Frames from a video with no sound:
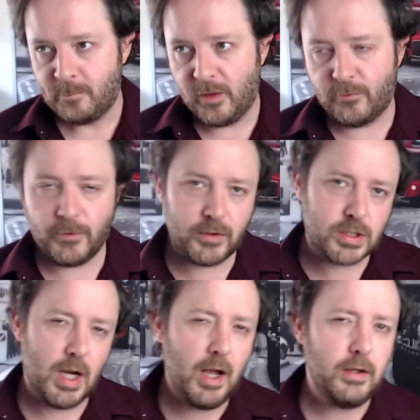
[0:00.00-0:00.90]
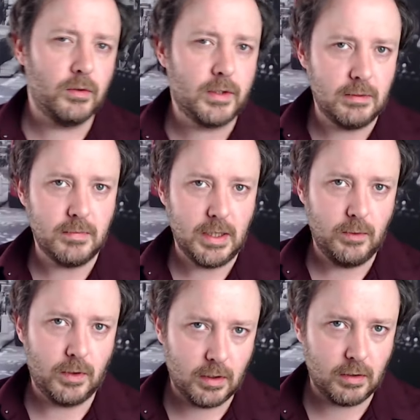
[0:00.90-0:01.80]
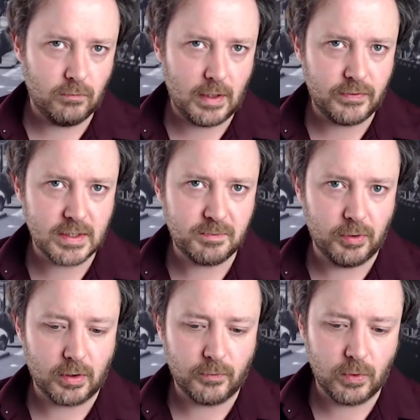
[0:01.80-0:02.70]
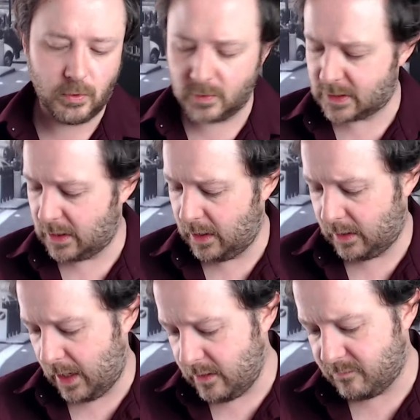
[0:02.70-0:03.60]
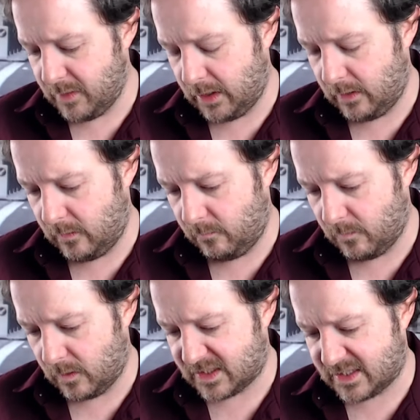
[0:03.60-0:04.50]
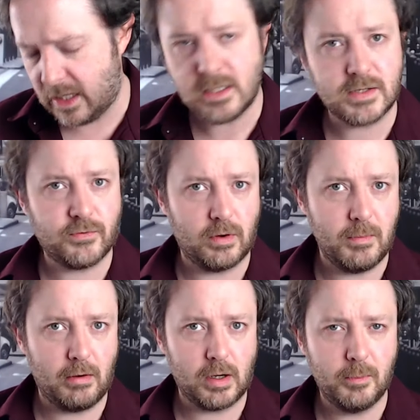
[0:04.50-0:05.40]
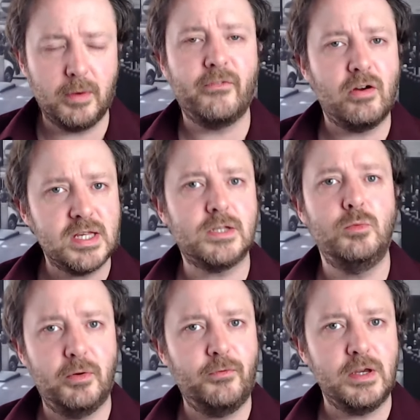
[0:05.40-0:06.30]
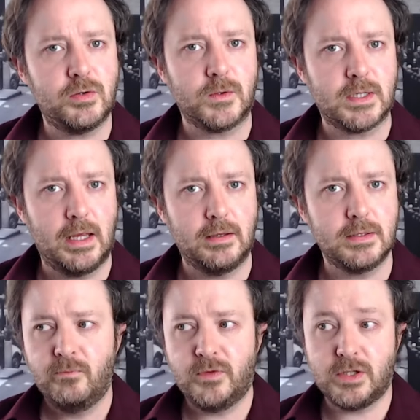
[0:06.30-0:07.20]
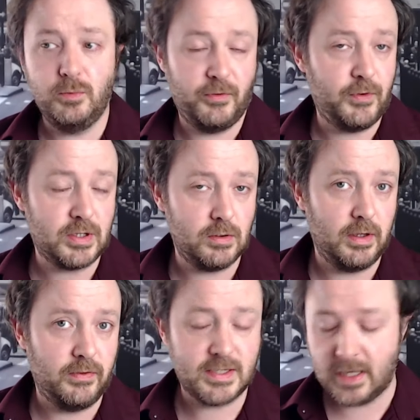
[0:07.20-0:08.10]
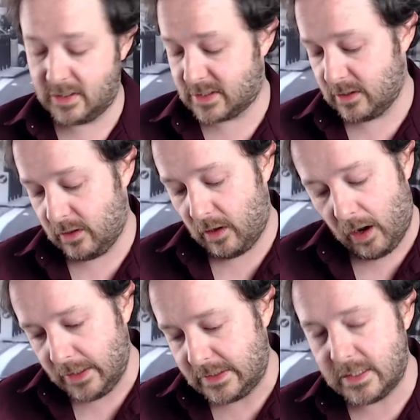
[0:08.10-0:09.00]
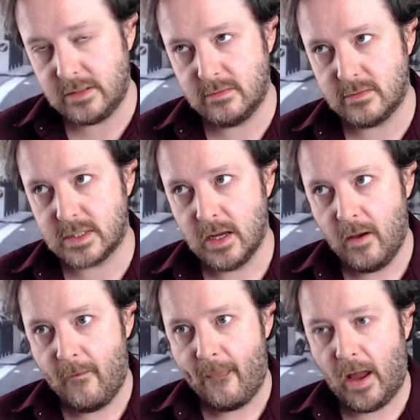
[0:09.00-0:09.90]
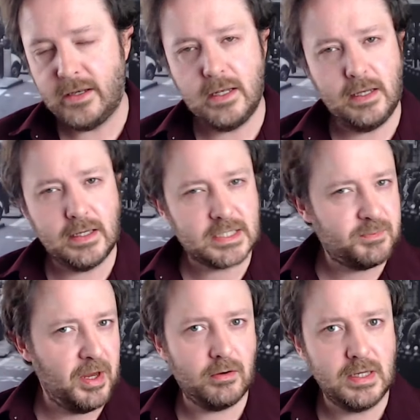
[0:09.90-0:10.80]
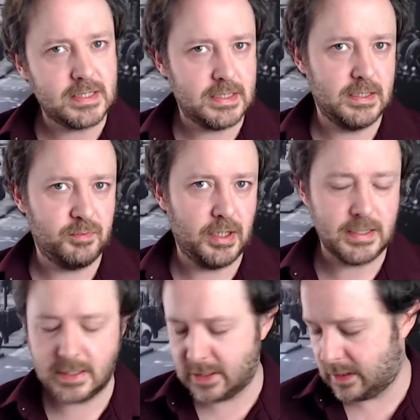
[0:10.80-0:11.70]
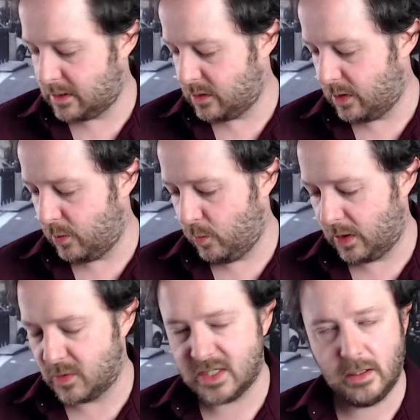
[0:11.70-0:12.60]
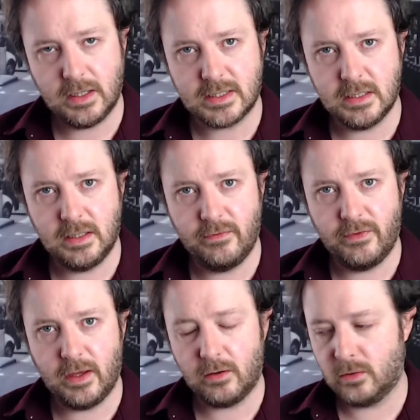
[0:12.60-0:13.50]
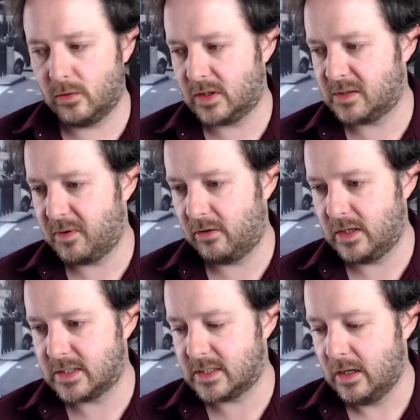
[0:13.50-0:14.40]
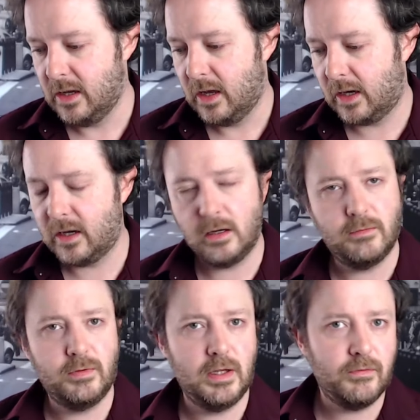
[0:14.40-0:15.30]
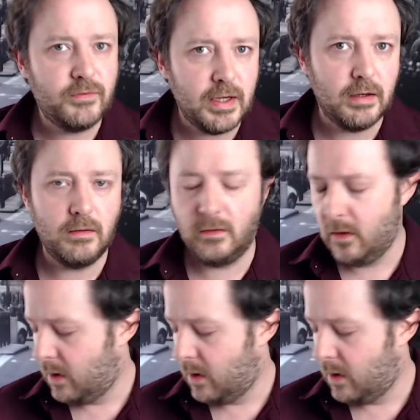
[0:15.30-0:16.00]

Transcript: for the child in me, when I read this book, of course, it gave me a sense for America, but a very superficial sense. Superficial in the sense that I didn't experience these places. I didn't know what it was like to live there, or experienced a kind of lived-in